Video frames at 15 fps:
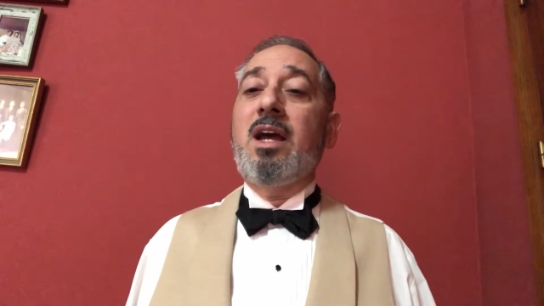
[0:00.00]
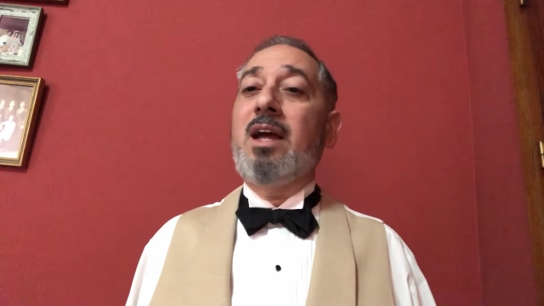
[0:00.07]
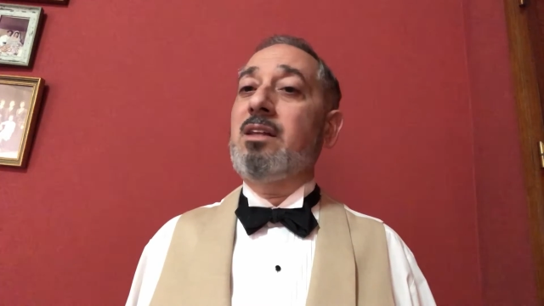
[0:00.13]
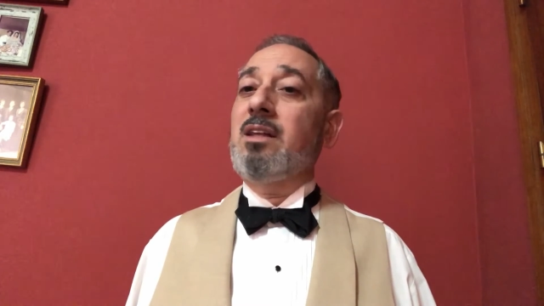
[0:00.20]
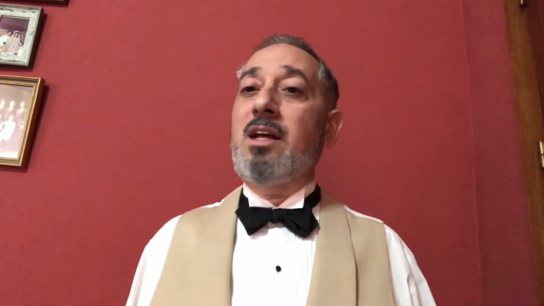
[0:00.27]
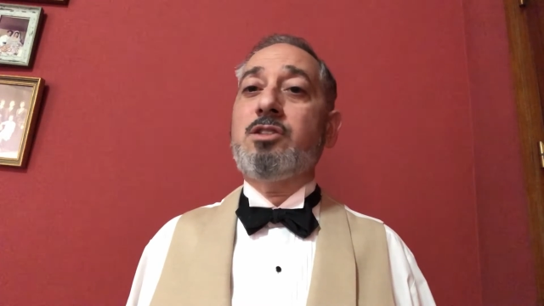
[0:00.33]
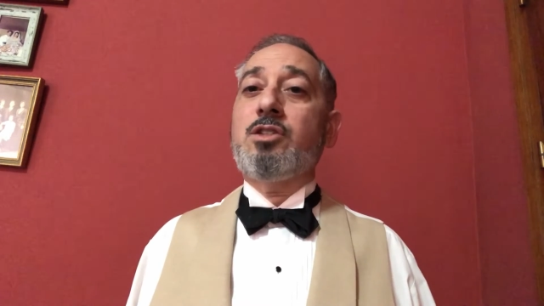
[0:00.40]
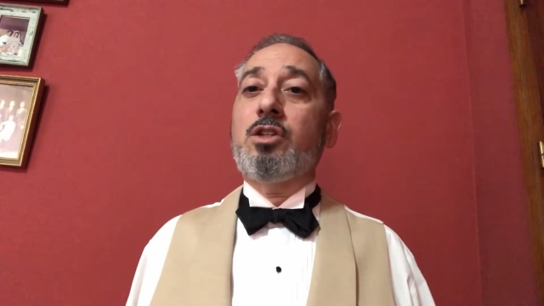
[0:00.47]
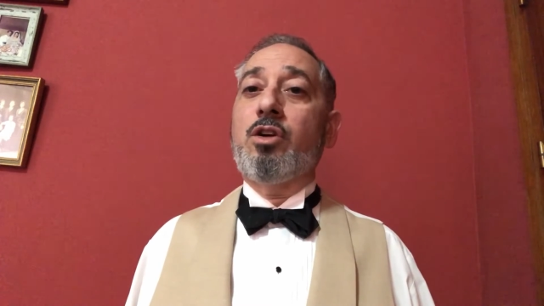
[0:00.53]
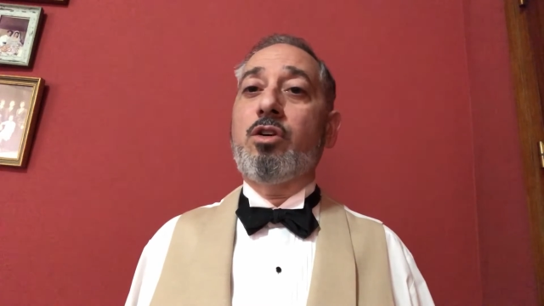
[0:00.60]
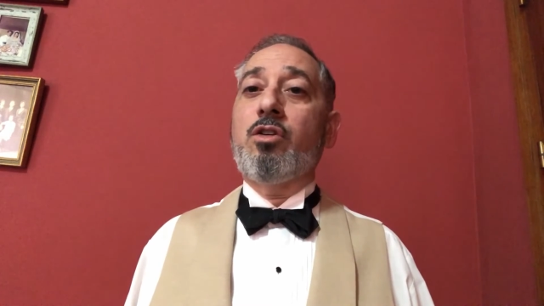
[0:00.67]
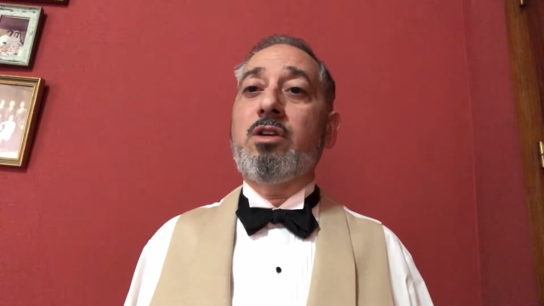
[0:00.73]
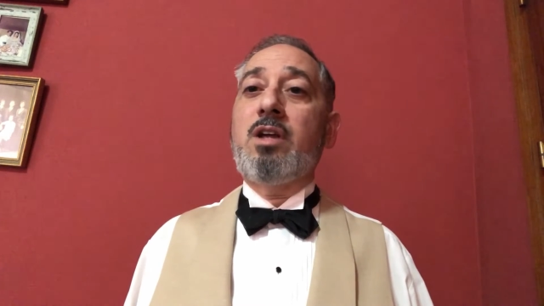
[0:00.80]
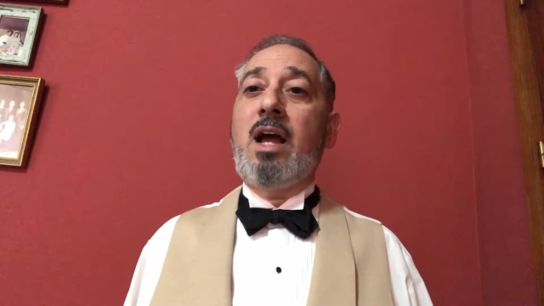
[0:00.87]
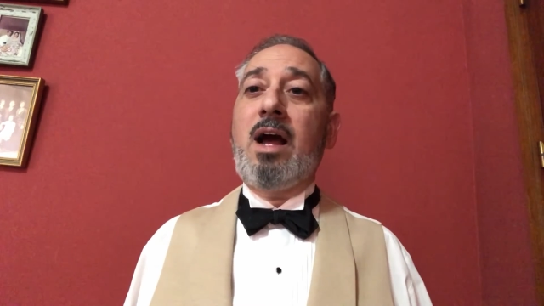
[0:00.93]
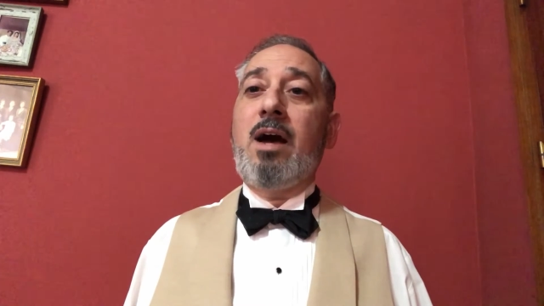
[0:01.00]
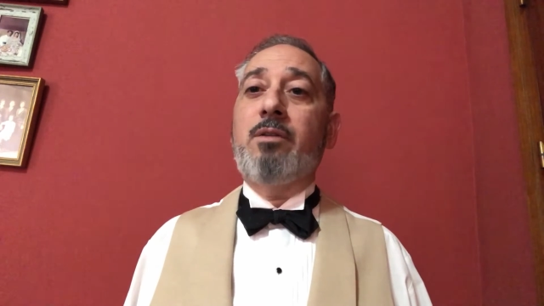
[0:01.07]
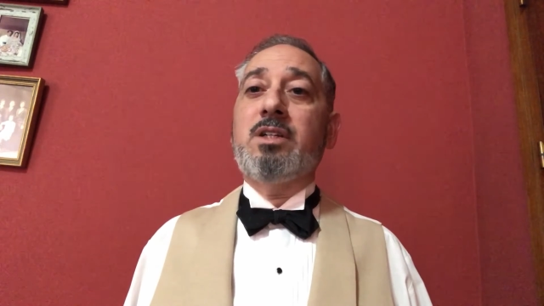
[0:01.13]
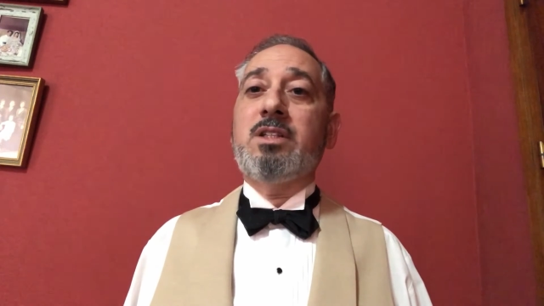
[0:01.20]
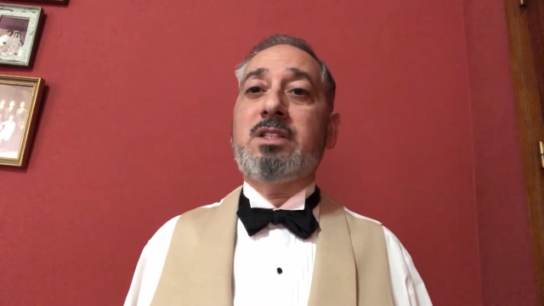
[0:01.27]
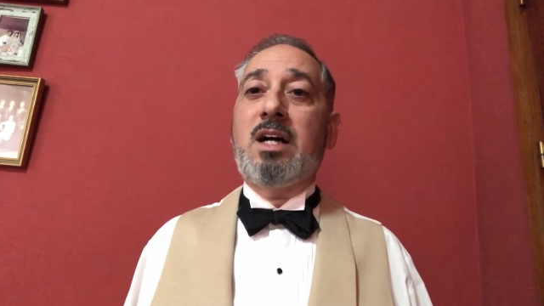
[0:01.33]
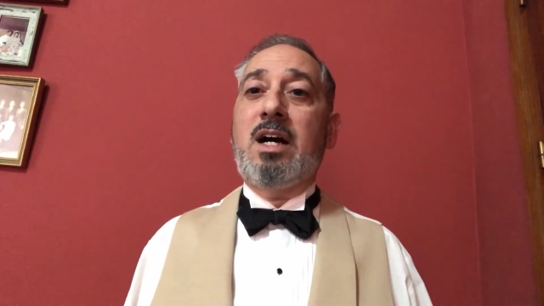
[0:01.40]
and let's learn
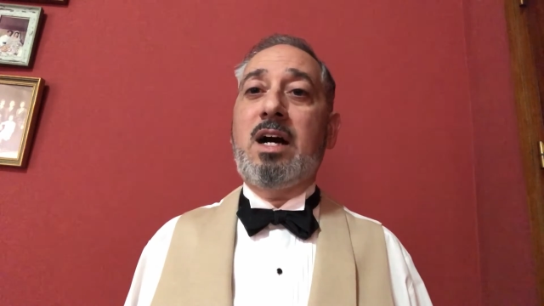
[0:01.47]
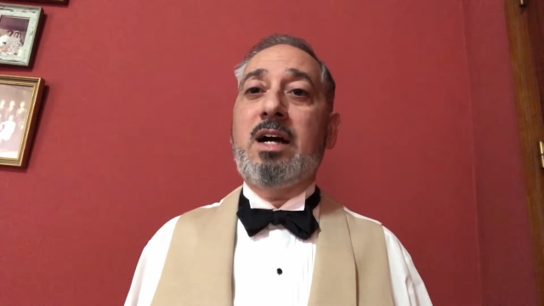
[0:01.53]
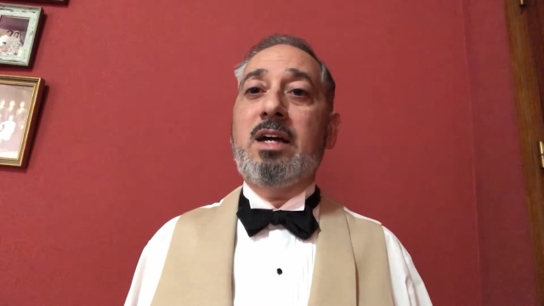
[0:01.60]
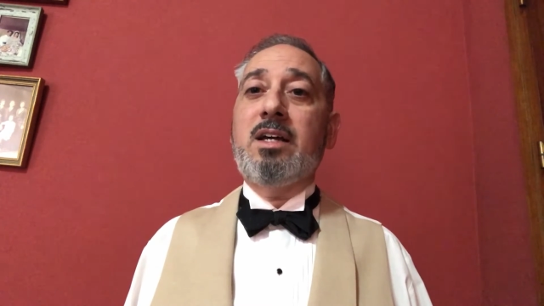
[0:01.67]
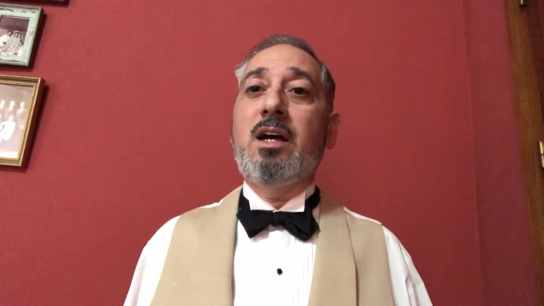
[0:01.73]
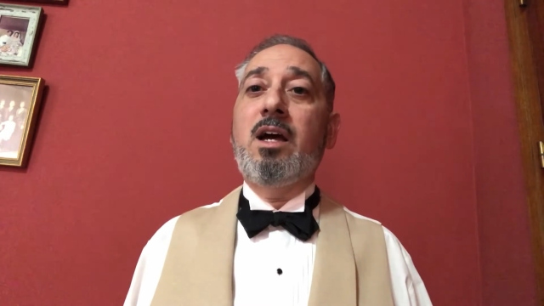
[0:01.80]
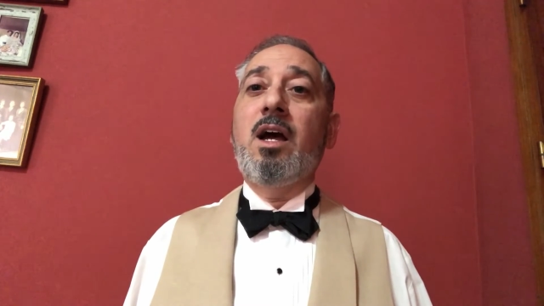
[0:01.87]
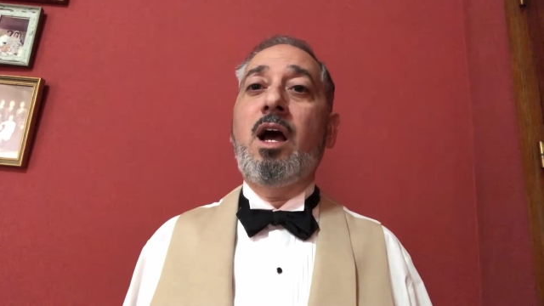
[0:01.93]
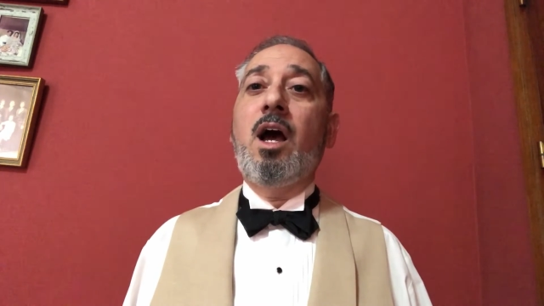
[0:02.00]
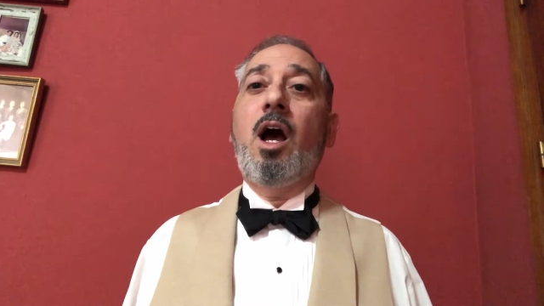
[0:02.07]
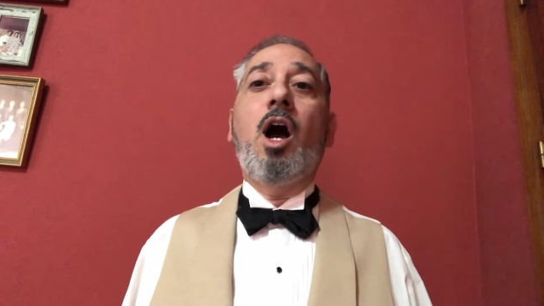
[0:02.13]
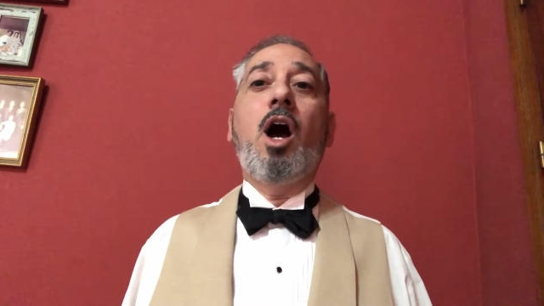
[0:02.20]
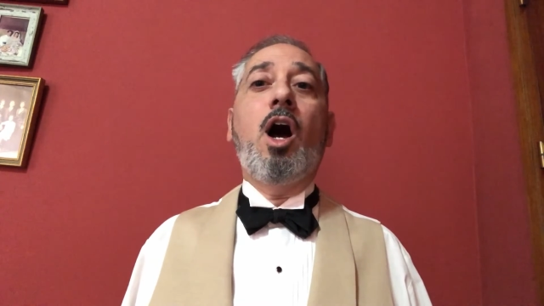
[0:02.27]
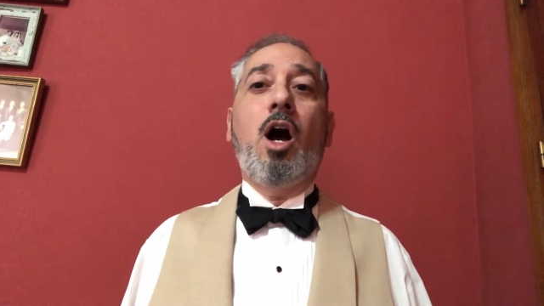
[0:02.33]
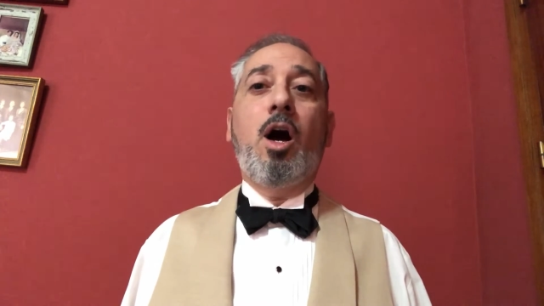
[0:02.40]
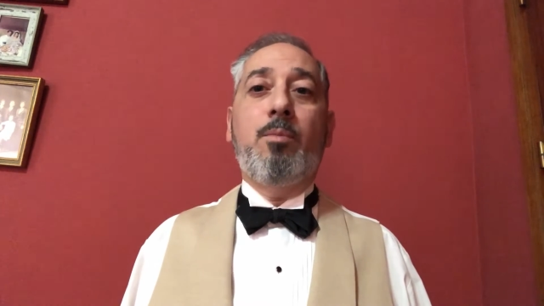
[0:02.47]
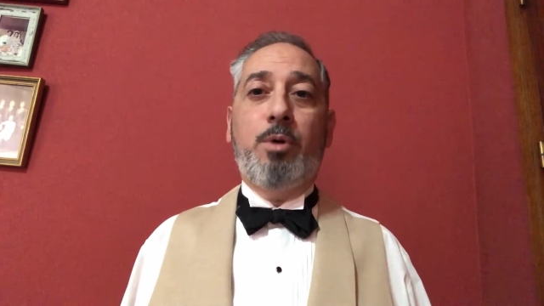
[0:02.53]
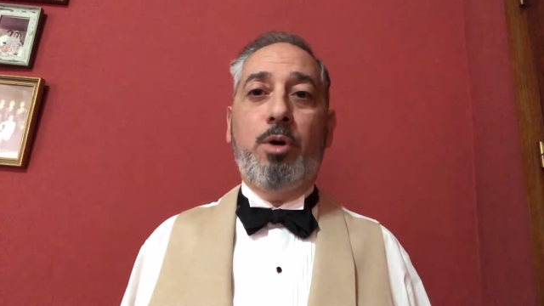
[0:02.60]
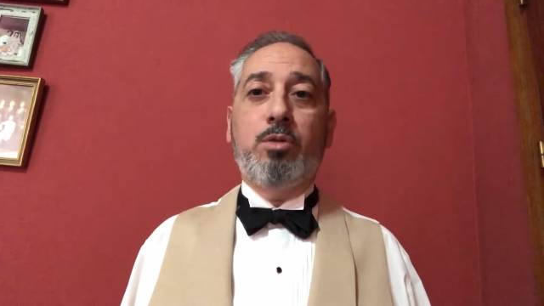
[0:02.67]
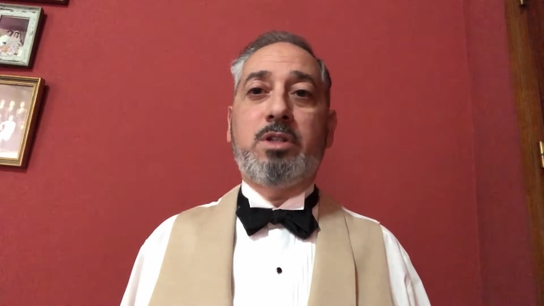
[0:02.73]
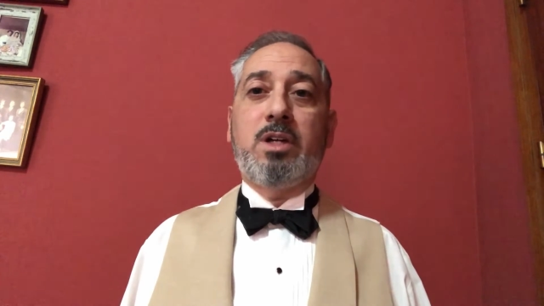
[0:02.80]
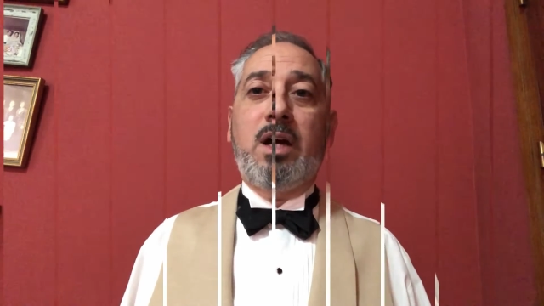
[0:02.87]
how to tie a
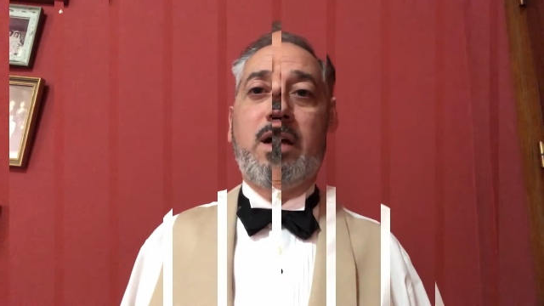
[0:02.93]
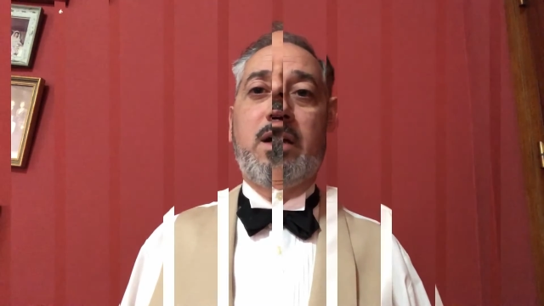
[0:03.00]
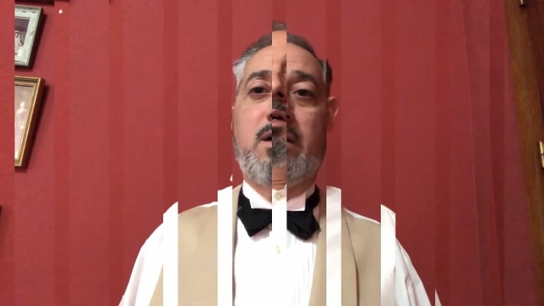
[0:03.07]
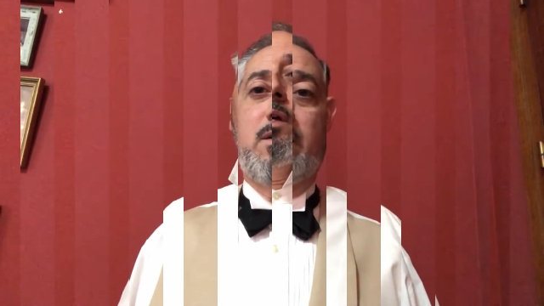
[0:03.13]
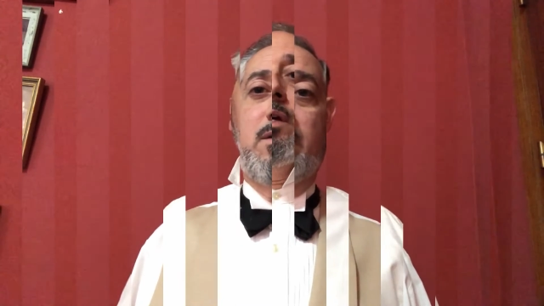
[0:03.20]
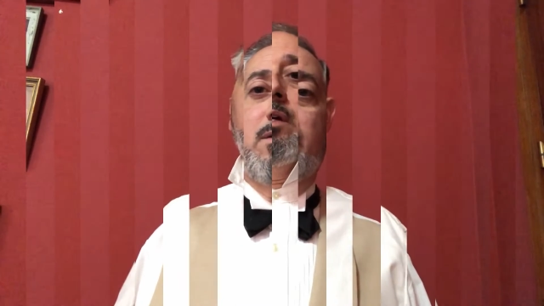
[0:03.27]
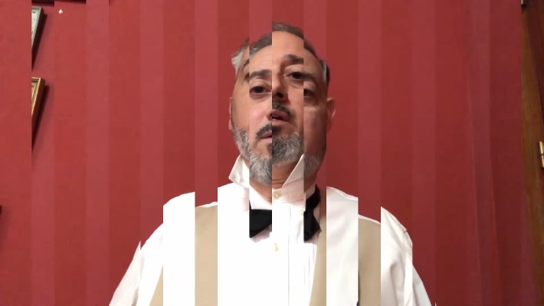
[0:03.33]
bow tie.